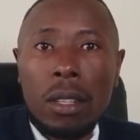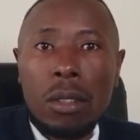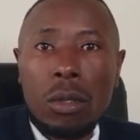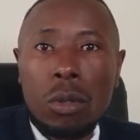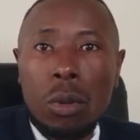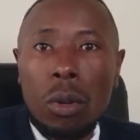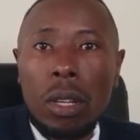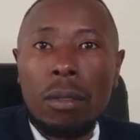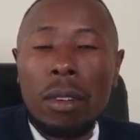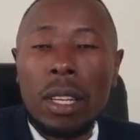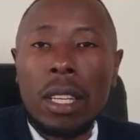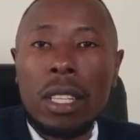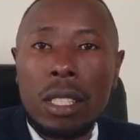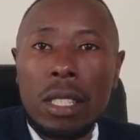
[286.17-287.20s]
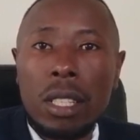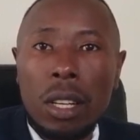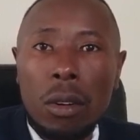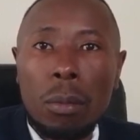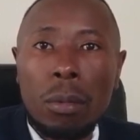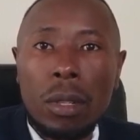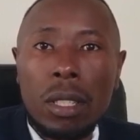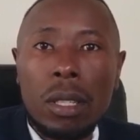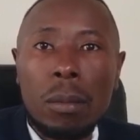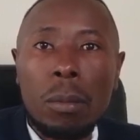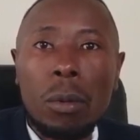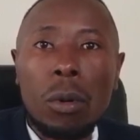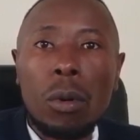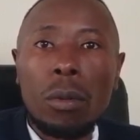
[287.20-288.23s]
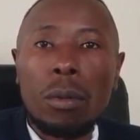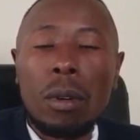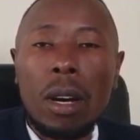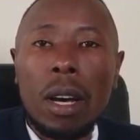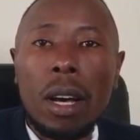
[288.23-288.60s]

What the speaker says: So even this general principle of